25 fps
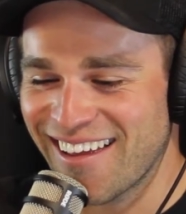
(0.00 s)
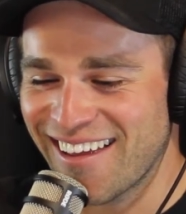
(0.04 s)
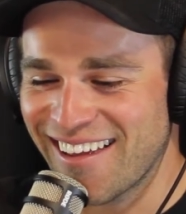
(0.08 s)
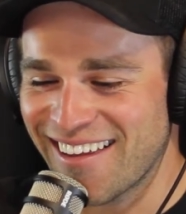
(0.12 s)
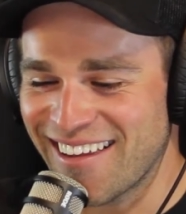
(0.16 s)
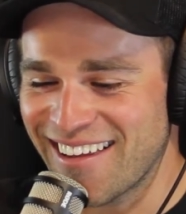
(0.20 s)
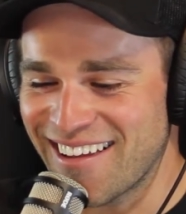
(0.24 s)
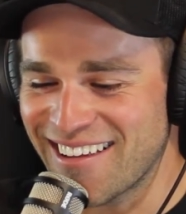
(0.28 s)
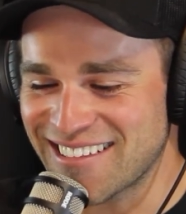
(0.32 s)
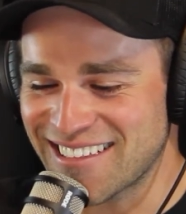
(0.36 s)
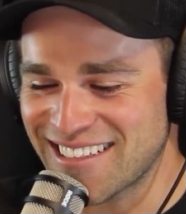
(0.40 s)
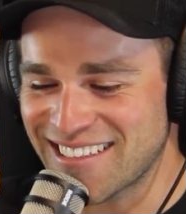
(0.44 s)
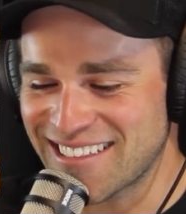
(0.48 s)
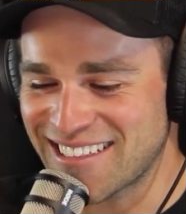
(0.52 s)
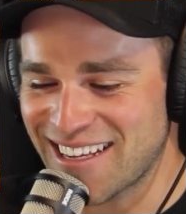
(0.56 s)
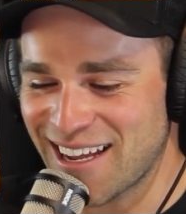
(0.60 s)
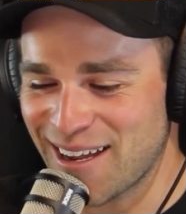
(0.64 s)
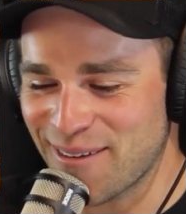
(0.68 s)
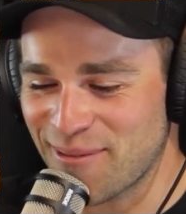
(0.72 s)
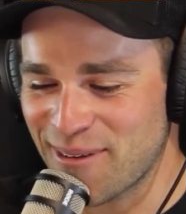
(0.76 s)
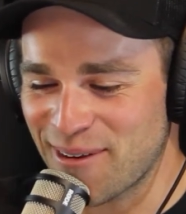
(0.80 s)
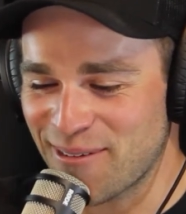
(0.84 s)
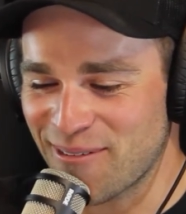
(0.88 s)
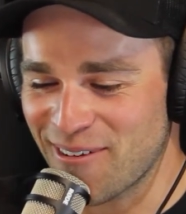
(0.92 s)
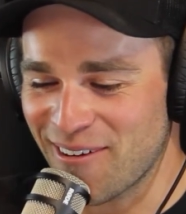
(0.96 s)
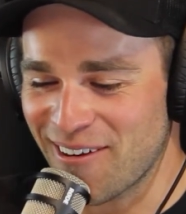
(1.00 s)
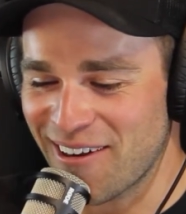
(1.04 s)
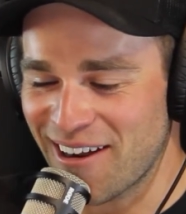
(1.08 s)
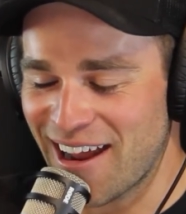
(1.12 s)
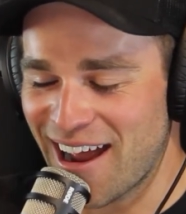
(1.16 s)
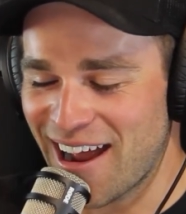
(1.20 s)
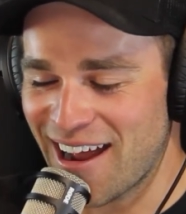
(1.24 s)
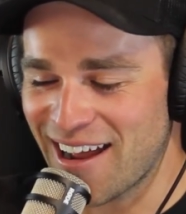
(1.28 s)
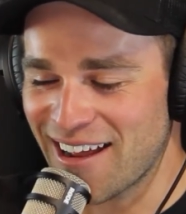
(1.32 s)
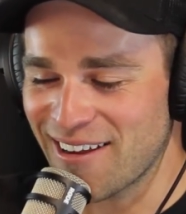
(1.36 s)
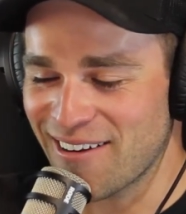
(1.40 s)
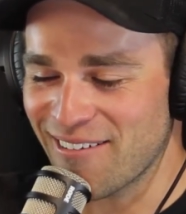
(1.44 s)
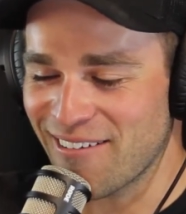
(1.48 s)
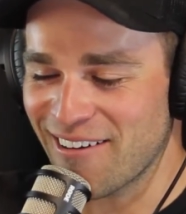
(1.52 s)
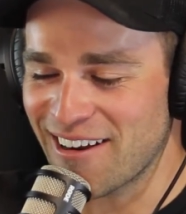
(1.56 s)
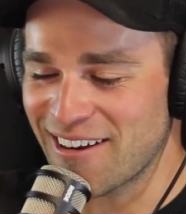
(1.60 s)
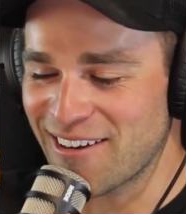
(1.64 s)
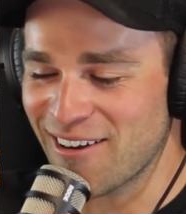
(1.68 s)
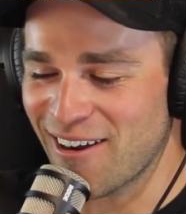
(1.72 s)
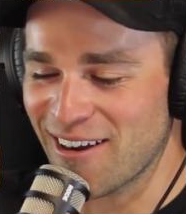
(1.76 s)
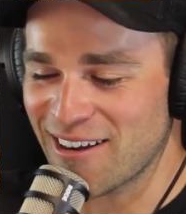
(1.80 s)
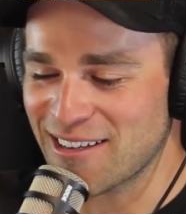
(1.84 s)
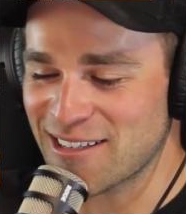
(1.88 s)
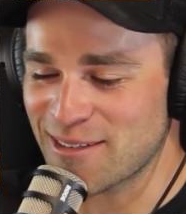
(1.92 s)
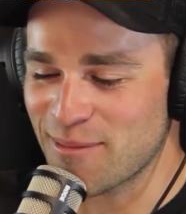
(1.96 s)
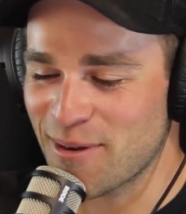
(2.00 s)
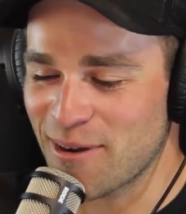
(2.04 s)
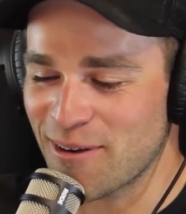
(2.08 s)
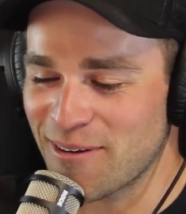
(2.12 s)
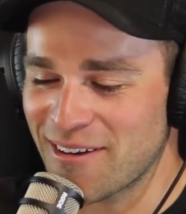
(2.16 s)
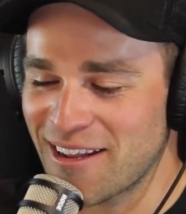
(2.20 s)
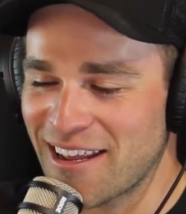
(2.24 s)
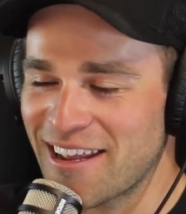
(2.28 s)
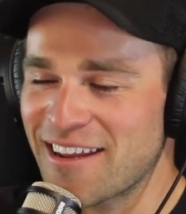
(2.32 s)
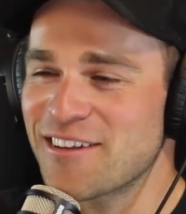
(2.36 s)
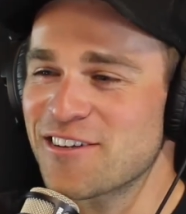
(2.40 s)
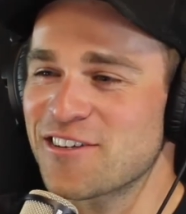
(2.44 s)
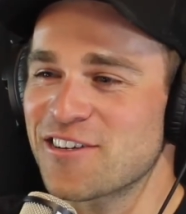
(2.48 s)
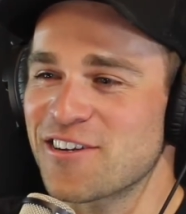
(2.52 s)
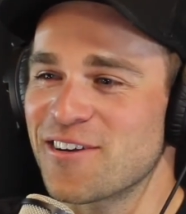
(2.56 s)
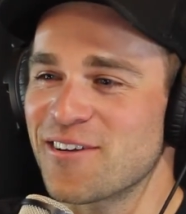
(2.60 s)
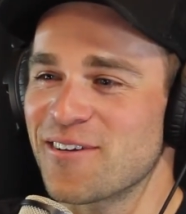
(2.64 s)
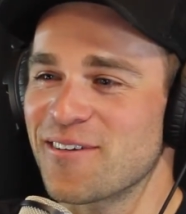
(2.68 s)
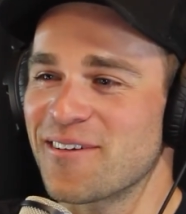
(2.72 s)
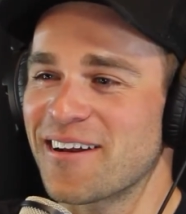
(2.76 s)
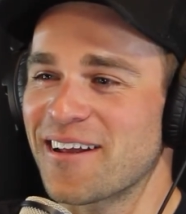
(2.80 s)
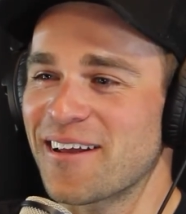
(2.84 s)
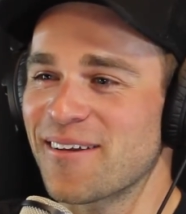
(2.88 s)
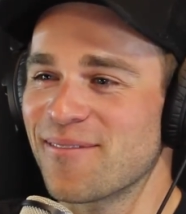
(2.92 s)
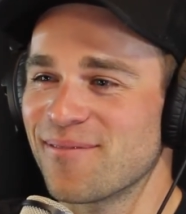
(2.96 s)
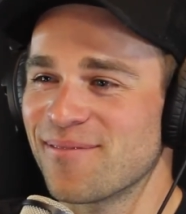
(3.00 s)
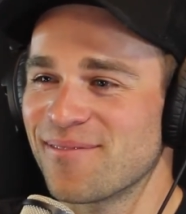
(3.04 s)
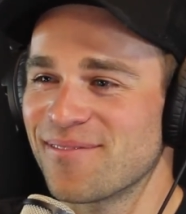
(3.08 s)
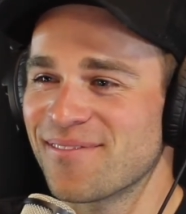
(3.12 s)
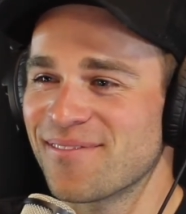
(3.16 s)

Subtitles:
he has a segment where he talks about ingenuity.